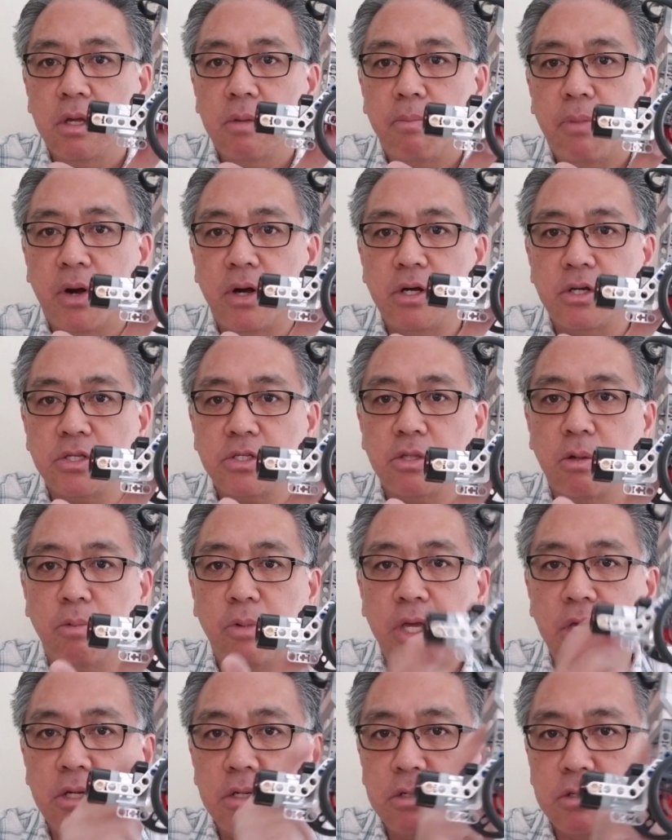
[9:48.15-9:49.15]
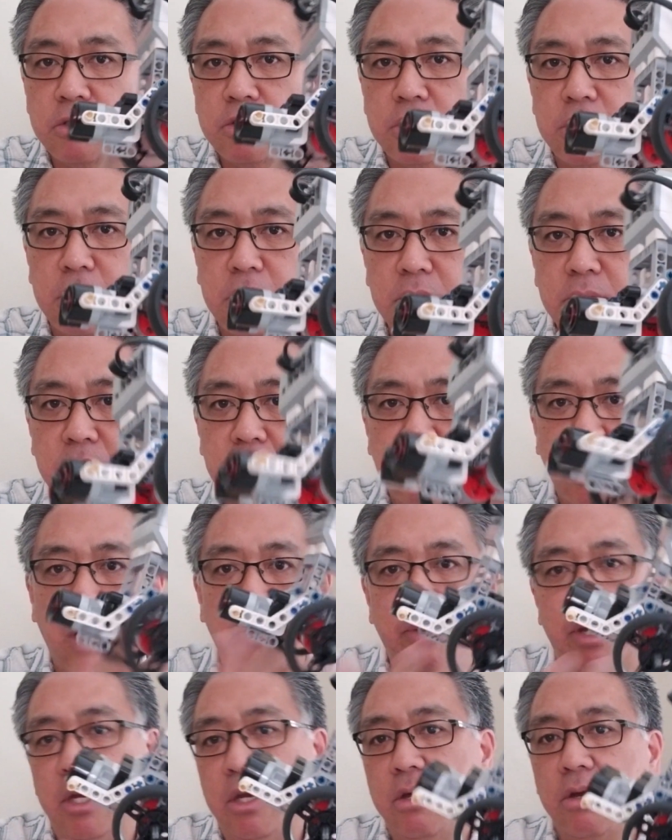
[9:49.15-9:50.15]
parts, the wheels, and I
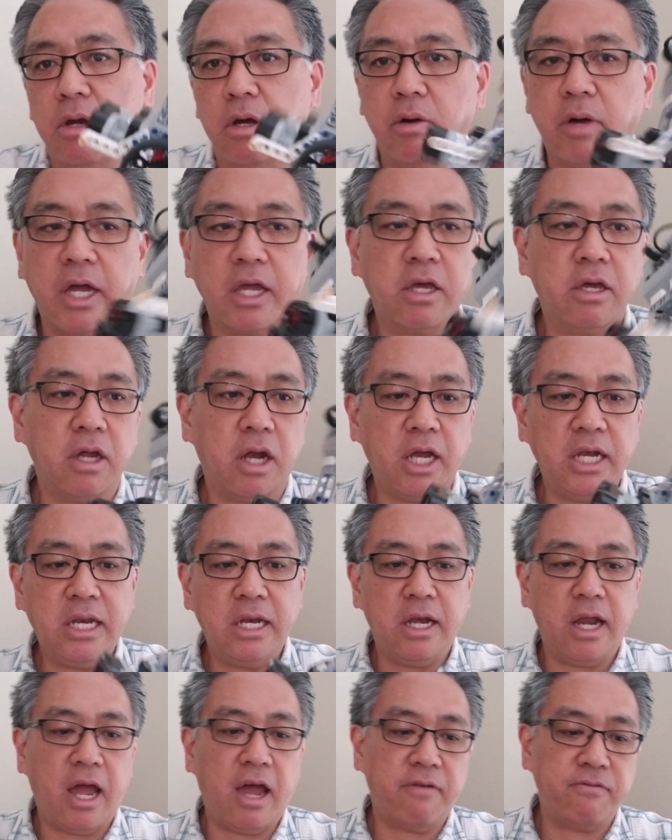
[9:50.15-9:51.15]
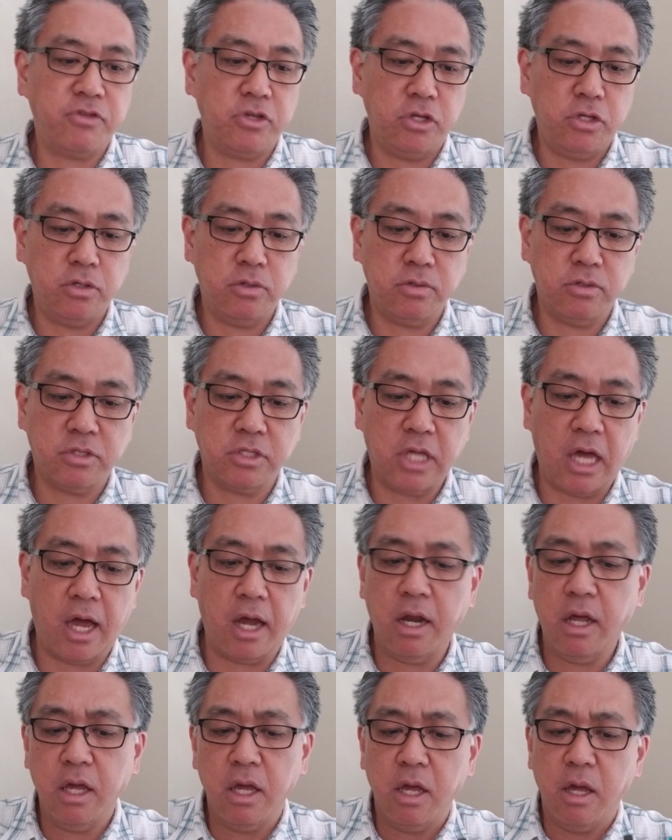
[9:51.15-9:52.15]
mean, you know, I, I didn't have to use
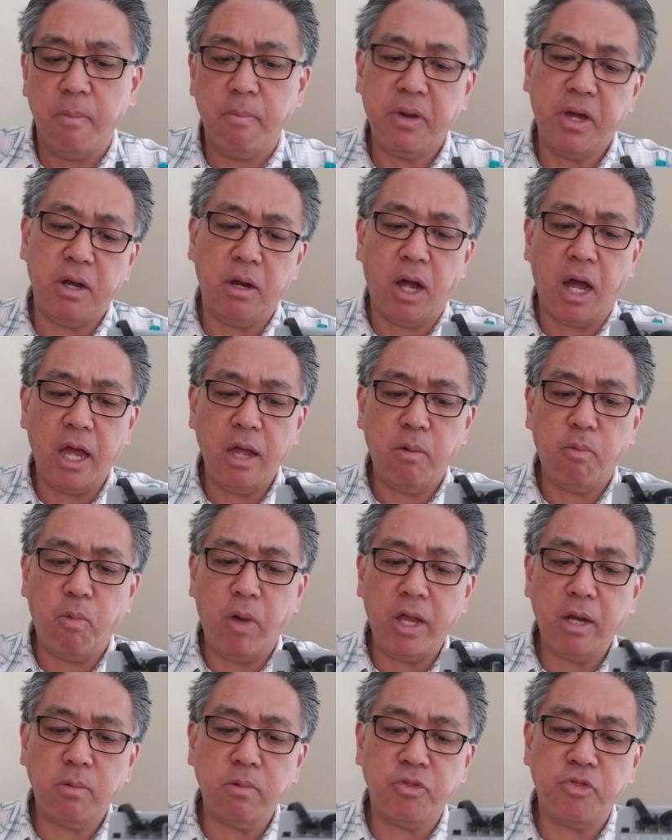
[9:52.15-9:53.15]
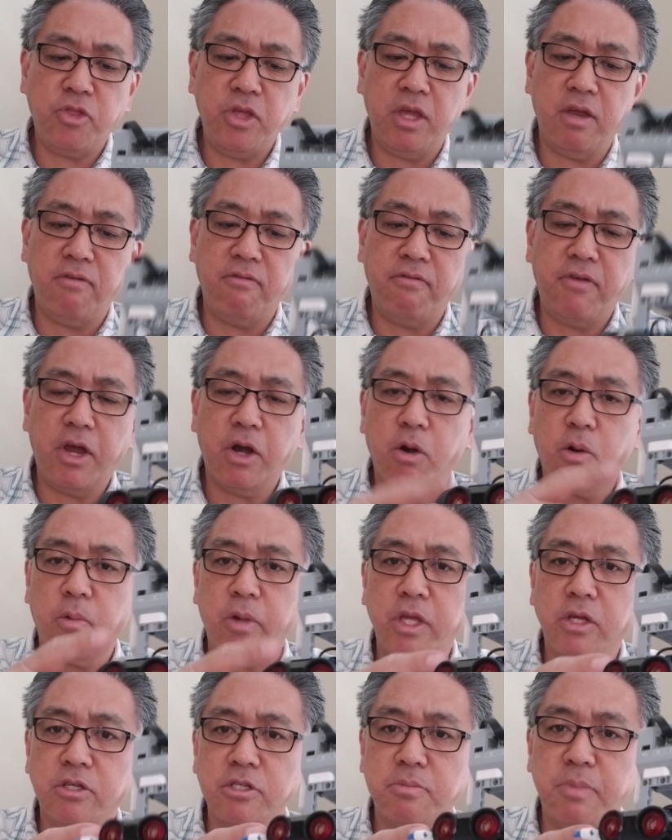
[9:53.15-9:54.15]
that, but I went with the inventor
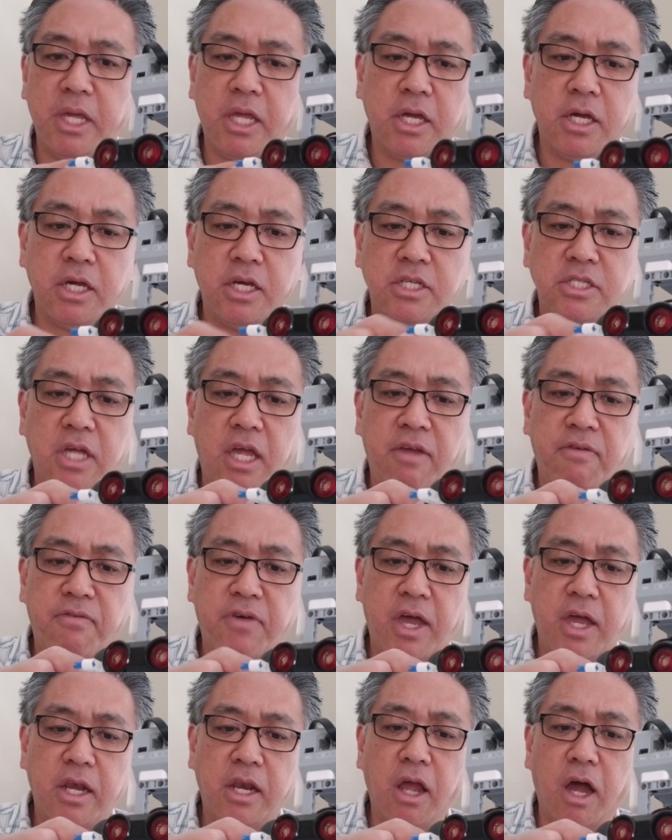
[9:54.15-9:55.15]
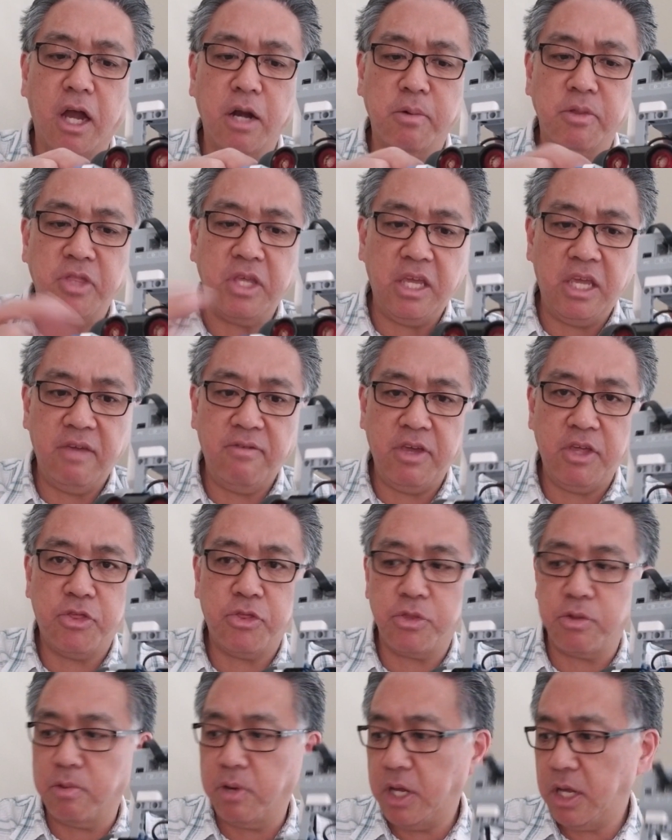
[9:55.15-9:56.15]
wheels because if I had gone with the
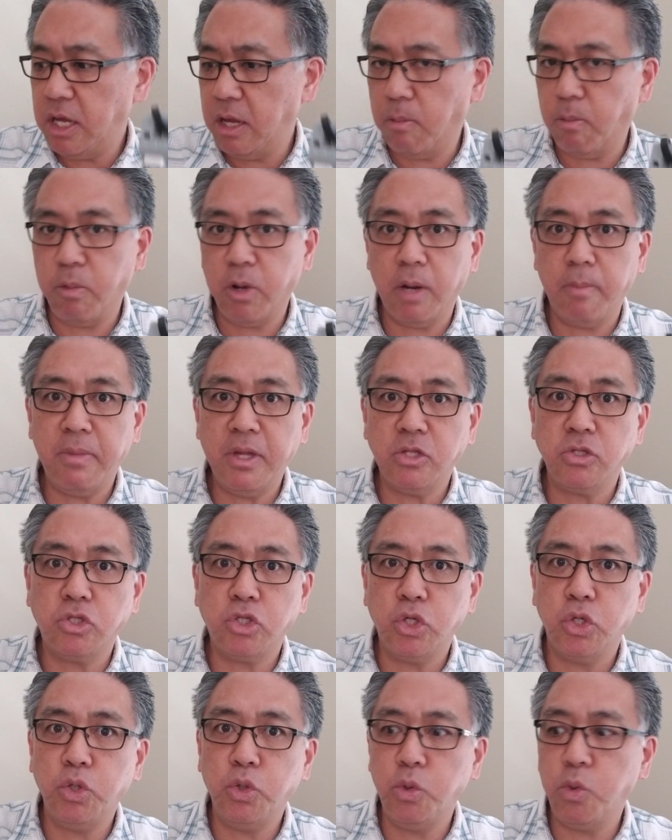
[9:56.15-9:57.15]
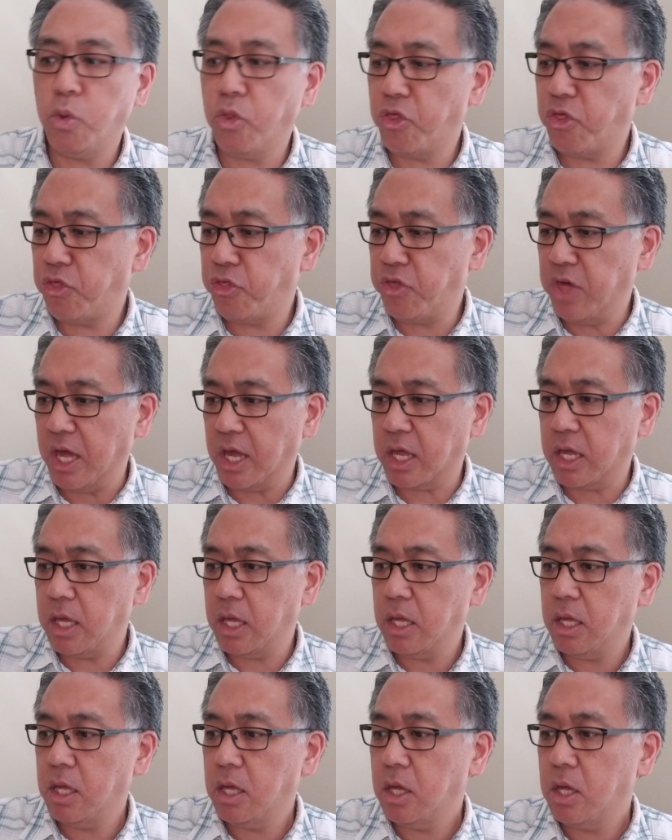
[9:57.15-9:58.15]
EV3, it would have been too
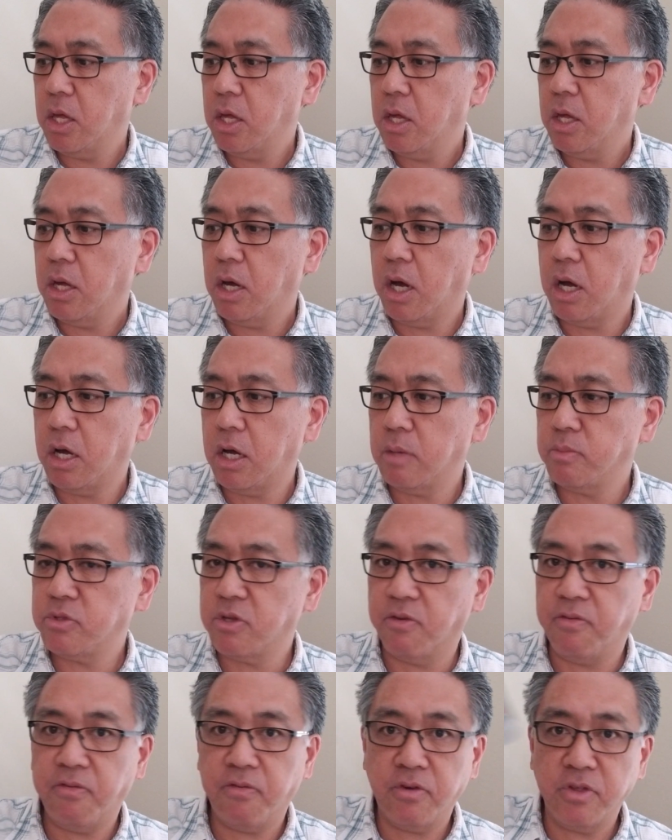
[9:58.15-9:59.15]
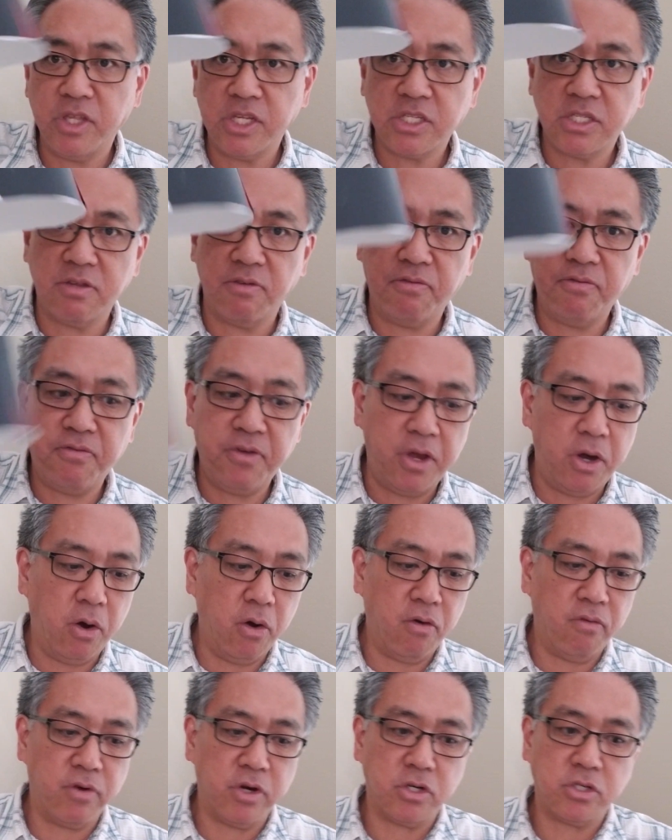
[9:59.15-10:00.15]
thick. Uh, to, for this to fit
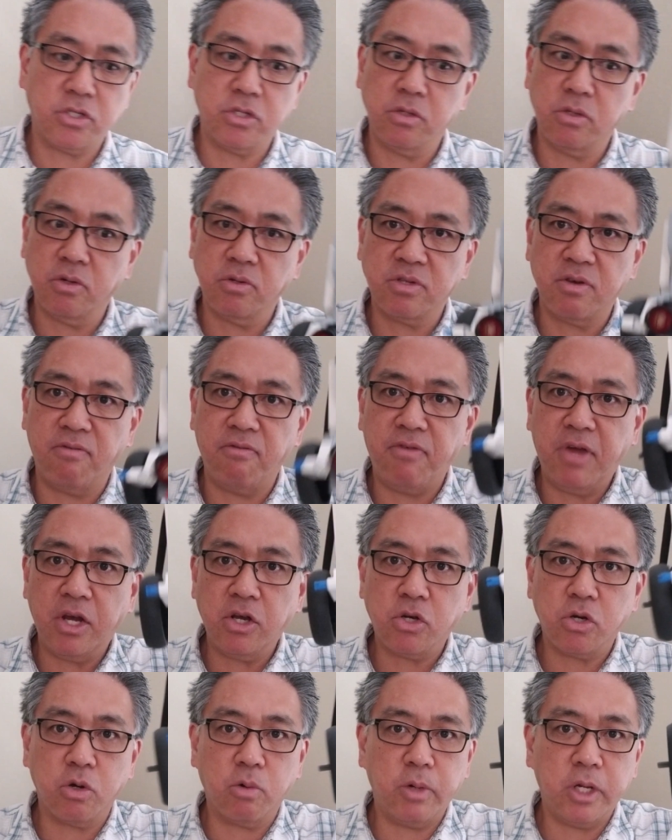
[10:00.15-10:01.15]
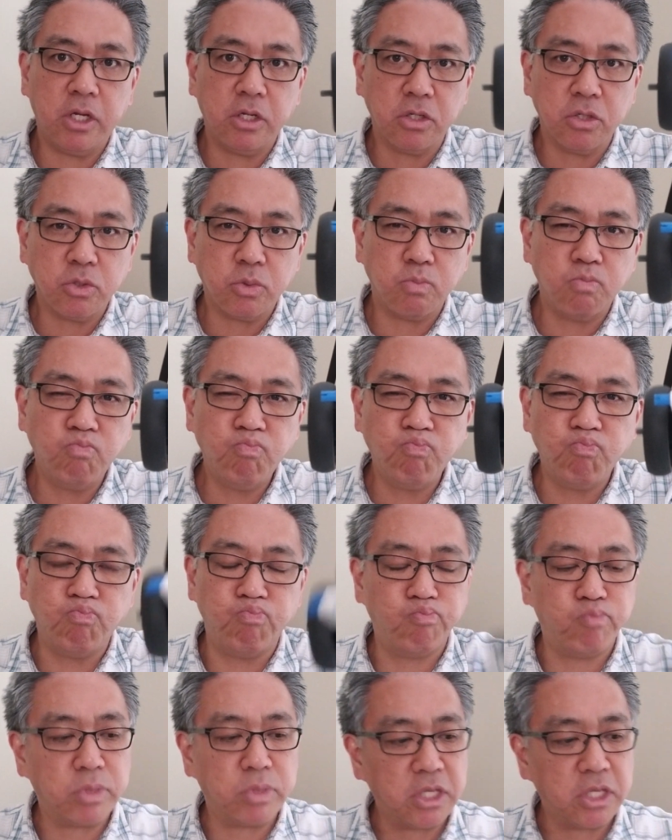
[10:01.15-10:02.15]
over. So those inventor wheels,
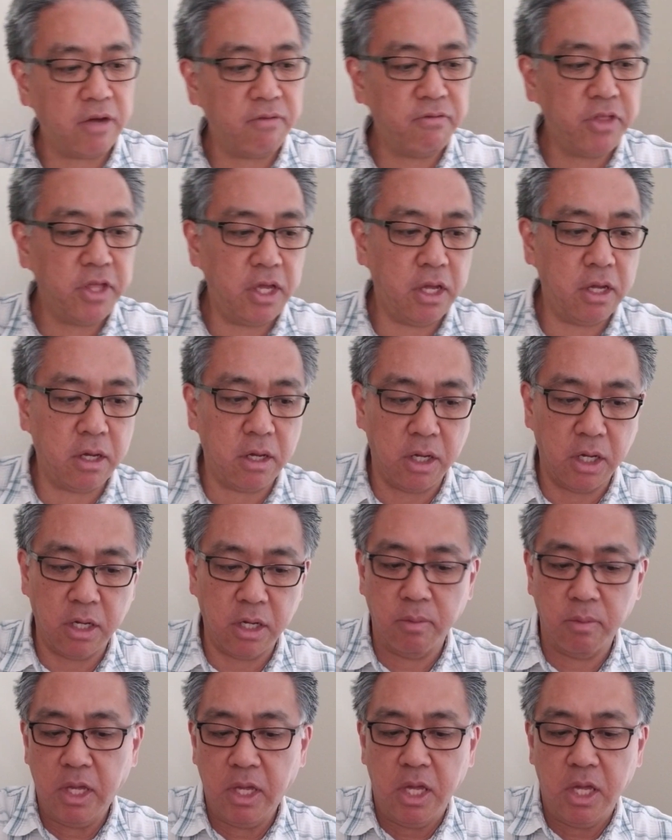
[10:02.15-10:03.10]
mm, love the uh,